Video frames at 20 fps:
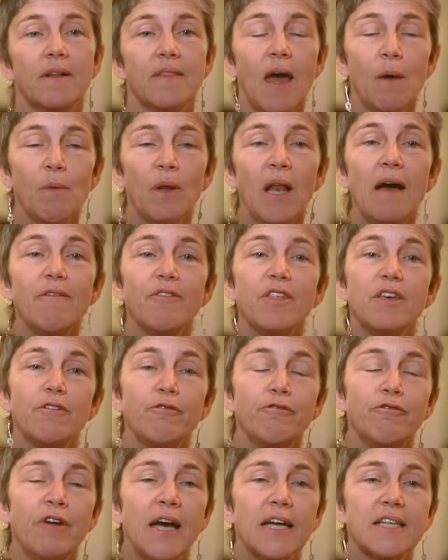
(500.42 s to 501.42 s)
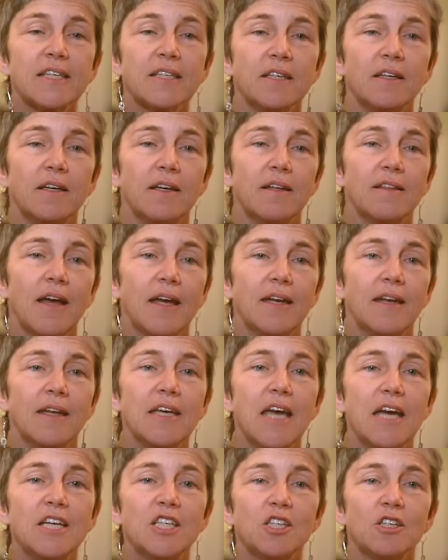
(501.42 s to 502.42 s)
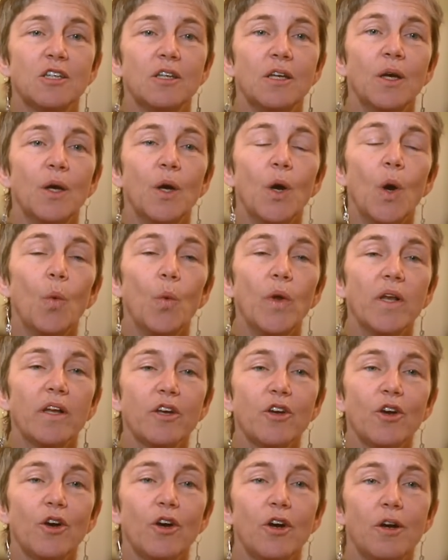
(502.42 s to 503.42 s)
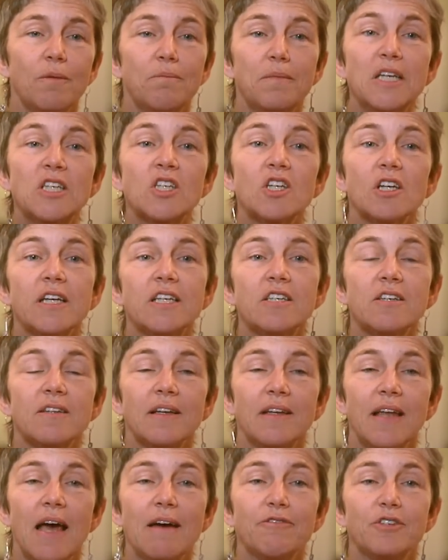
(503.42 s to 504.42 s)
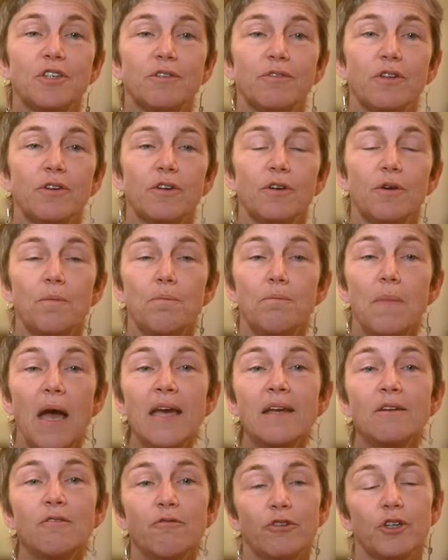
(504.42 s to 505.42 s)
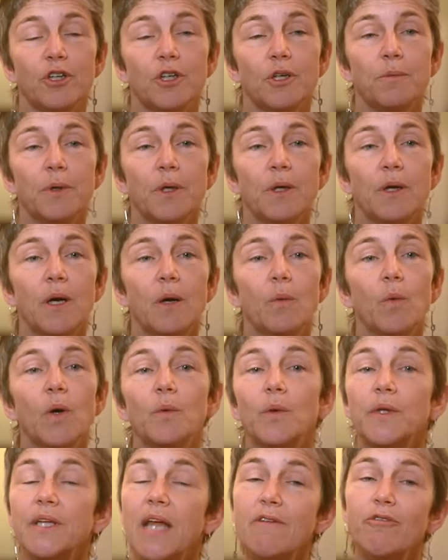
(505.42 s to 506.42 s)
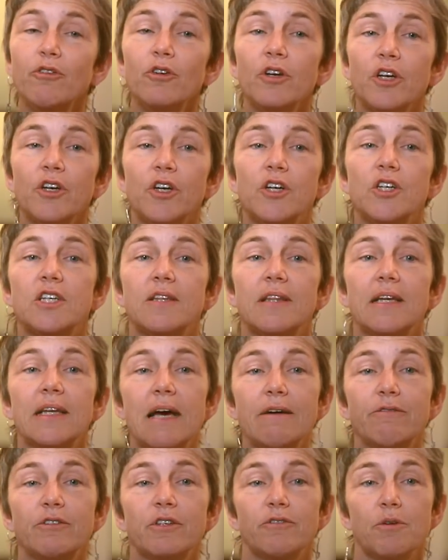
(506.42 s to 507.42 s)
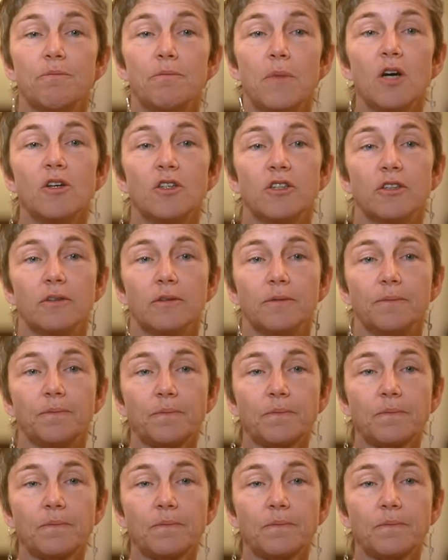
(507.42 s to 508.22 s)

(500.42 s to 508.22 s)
that will have the effect that negation will occur immediately to the left of the main verb, what will never occur to the left of a modal.